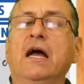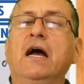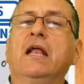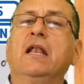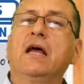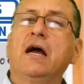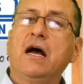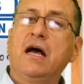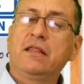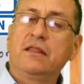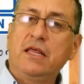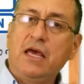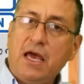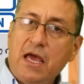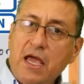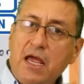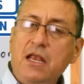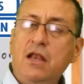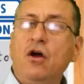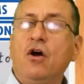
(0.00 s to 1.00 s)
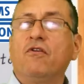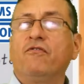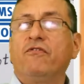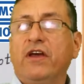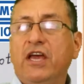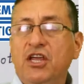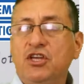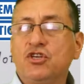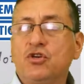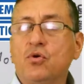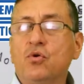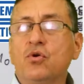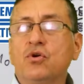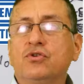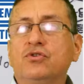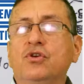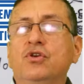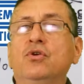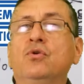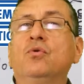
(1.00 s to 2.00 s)
And at the end of each
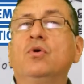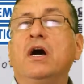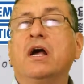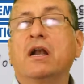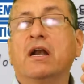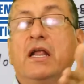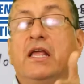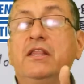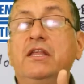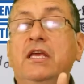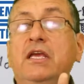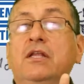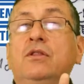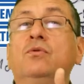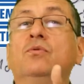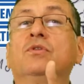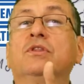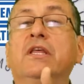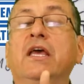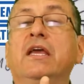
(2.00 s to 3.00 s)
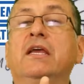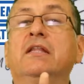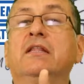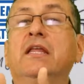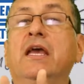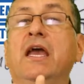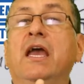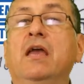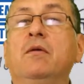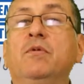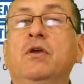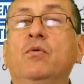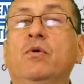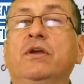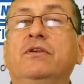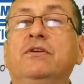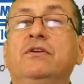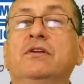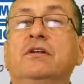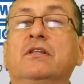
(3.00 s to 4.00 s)
course, you are ready to take the A B
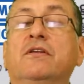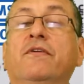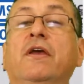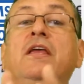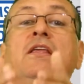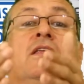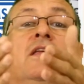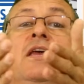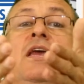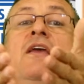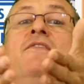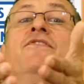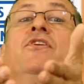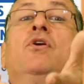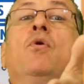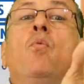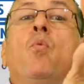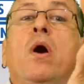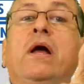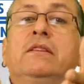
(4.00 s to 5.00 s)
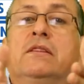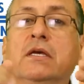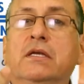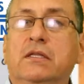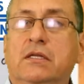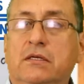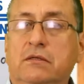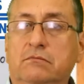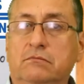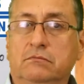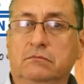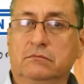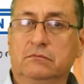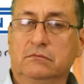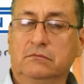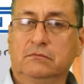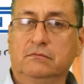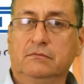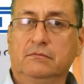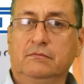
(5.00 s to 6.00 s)
Y C certificate if you want it.
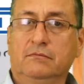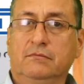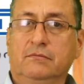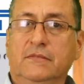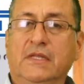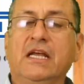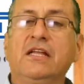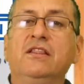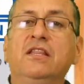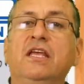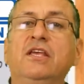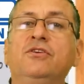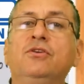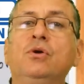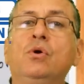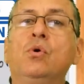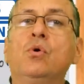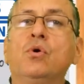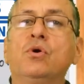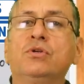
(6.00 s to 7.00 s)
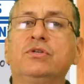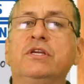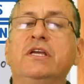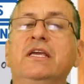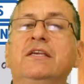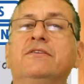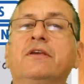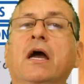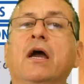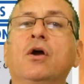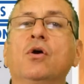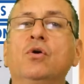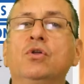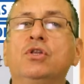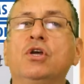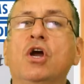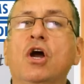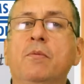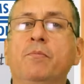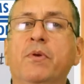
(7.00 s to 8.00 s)
This course is a
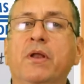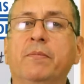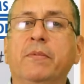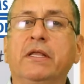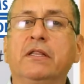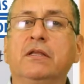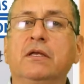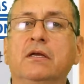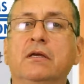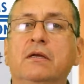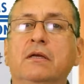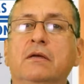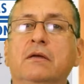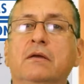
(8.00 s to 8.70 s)
good complement